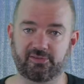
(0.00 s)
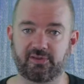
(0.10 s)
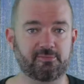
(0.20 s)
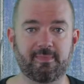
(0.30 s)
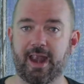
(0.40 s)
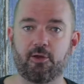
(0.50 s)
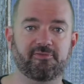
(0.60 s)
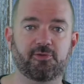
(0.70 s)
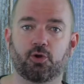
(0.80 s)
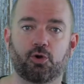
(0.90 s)
So it doesn't matter
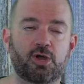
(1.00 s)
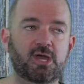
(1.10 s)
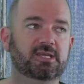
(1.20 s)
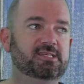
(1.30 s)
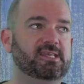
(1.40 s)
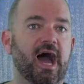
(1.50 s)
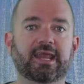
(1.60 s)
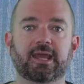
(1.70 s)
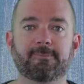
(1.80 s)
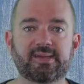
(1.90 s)
if you're
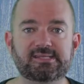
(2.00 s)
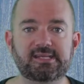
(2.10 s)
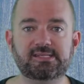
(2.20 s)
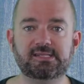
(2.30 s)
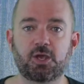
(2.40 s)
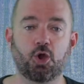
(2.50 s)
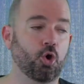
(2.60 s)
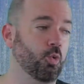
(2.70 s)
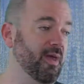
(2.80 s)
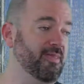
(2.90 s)
starting a business
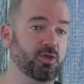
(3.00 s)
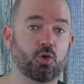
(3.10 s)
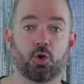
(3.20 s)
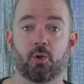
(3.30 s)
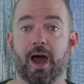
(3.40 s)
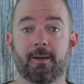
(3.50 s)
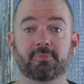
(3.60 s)
or whether you're,